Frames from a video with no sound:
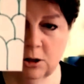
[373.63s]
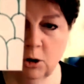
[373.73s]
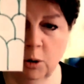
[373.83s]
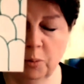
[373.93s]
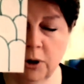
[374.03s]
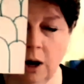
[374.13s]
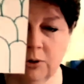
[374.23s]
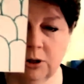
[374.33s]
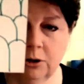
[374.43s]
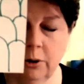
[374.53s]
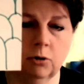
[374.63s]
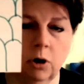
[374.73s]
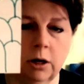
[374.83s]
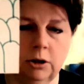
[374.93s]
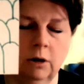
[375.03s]
your prompt, so you
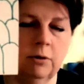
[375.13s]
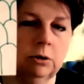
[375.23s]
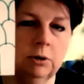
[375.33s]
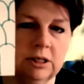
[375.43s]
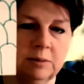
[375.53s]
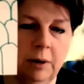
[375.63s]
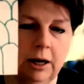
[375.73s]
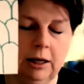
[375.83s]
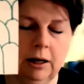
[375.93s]
don't have to do this many.